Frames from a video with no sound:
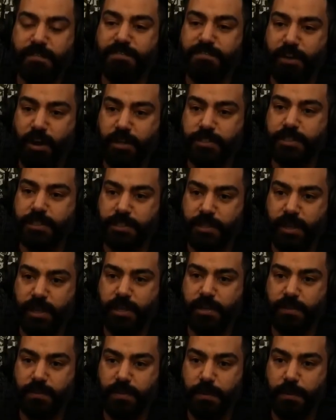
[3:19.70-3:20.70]
and fast as I
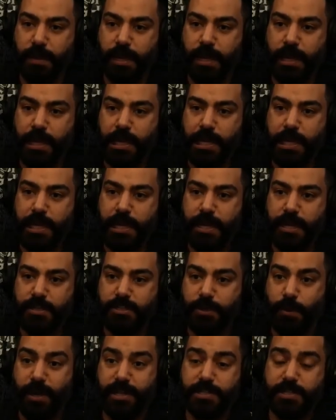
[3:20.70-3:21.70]
could do it.
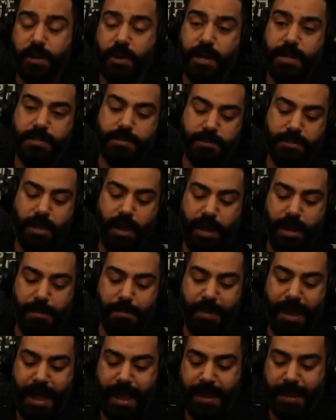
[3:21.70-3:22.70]
So I started to dial it
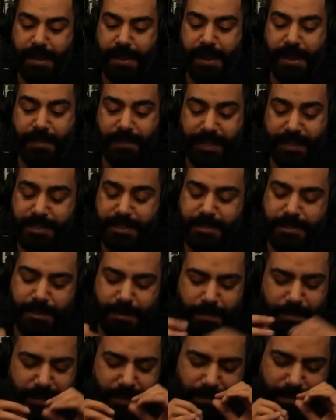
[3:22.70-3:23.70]
back. And this is the
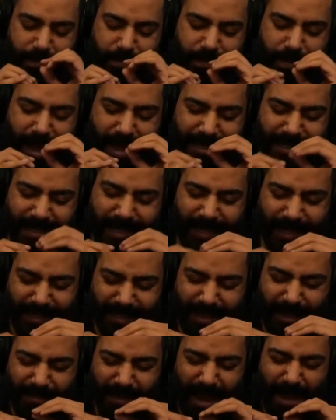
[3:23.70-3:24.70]
best thing
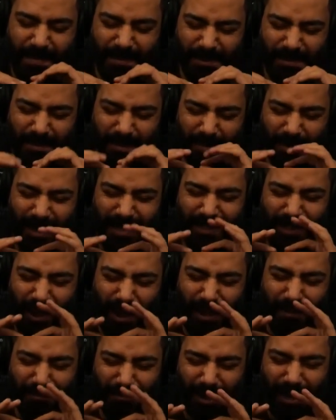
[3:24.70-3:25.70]
that's ever happened to me in my
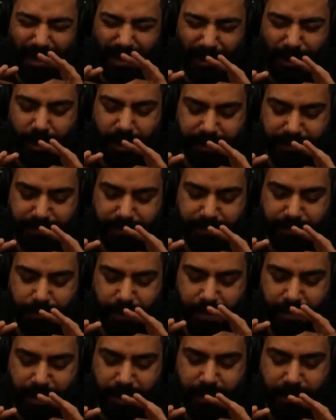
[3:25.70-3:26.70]
entire fucking life
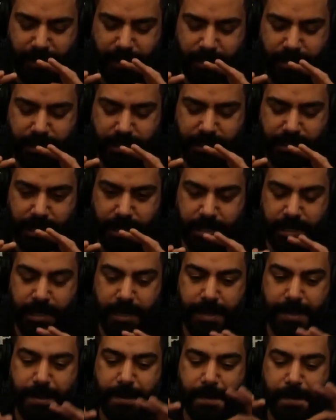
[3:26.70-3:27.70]
where my career is concerned.
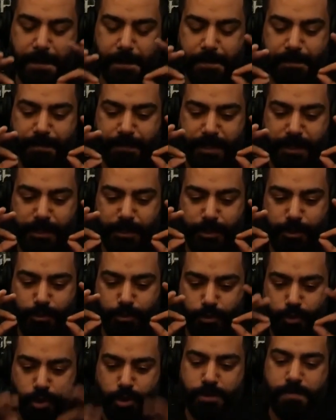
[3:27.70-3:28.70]
The
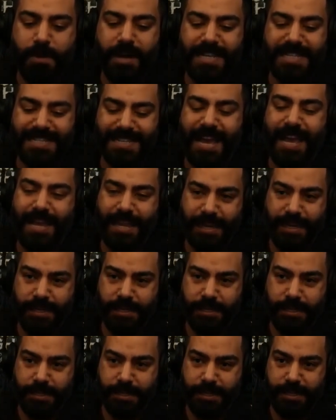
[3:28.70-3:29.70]
room I sat in,